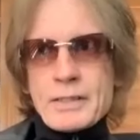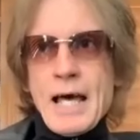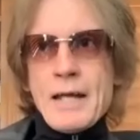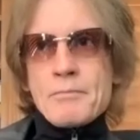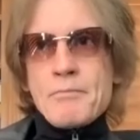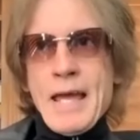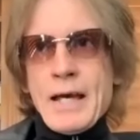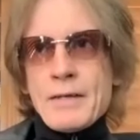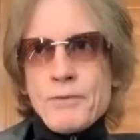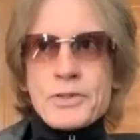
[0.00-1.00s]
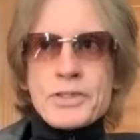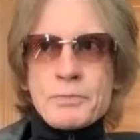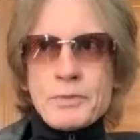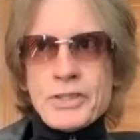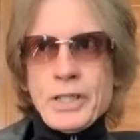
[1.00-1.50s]
that man
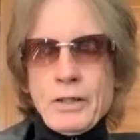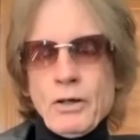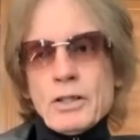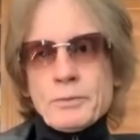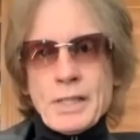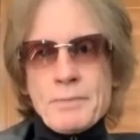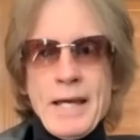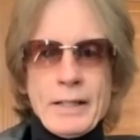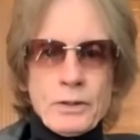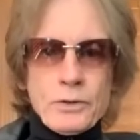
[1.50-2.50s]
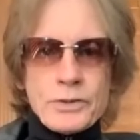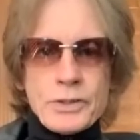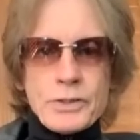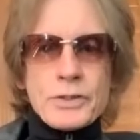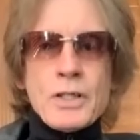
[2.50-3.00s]
versus machine, ultimately man
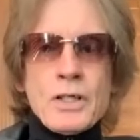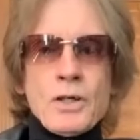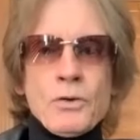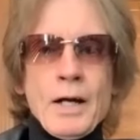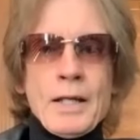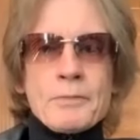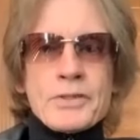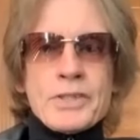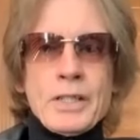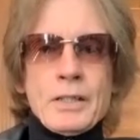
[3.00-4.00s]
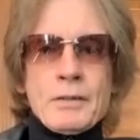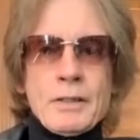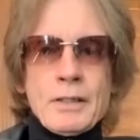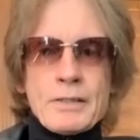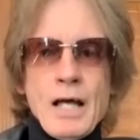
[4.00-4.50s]
loses. Right? Machine
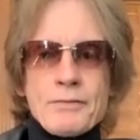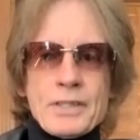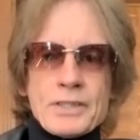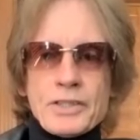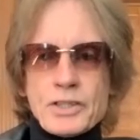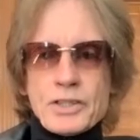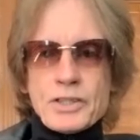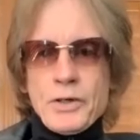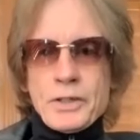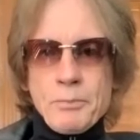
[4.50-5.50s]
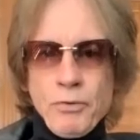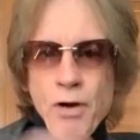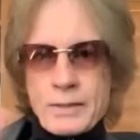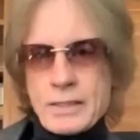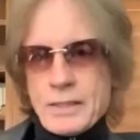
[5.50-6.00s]
is obviously smarter, can
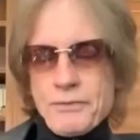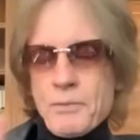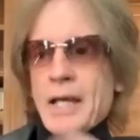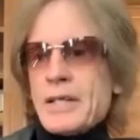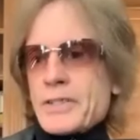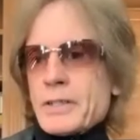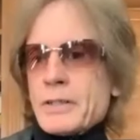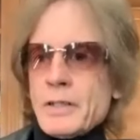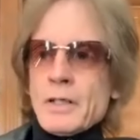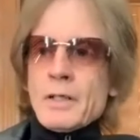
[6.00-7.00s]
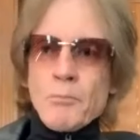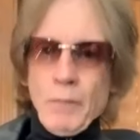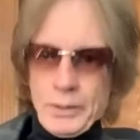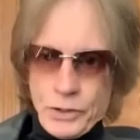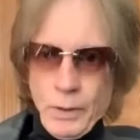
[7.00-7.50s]
process information
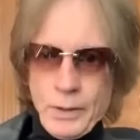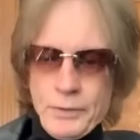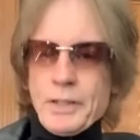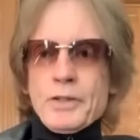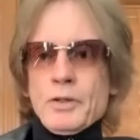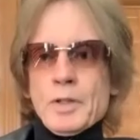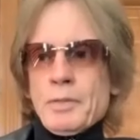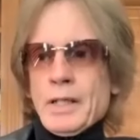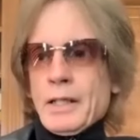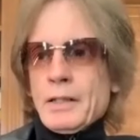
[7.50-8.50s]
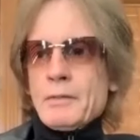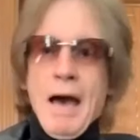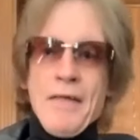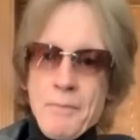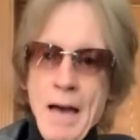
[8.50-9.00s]
much quicker than a human being
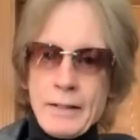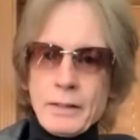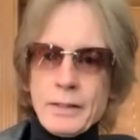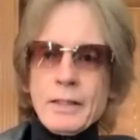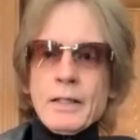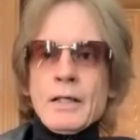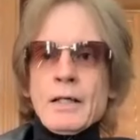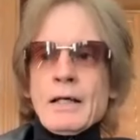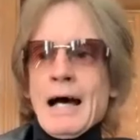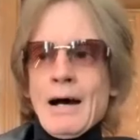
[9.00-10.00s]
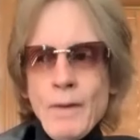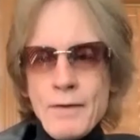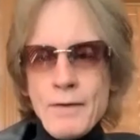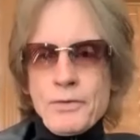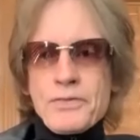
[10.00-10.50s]
mathematically.
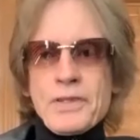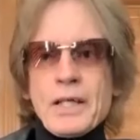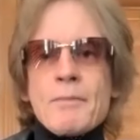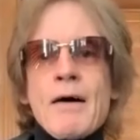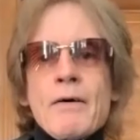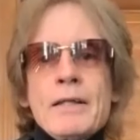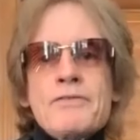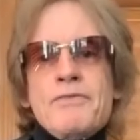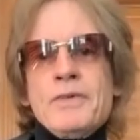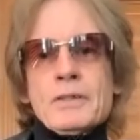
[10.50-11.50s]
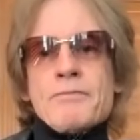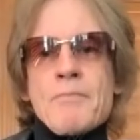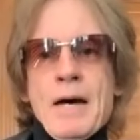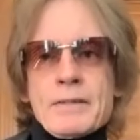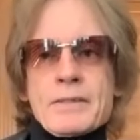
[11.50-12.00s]
However, think about in the field
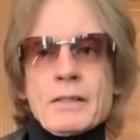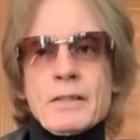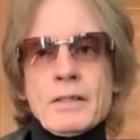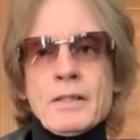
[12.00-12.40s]
of medicine.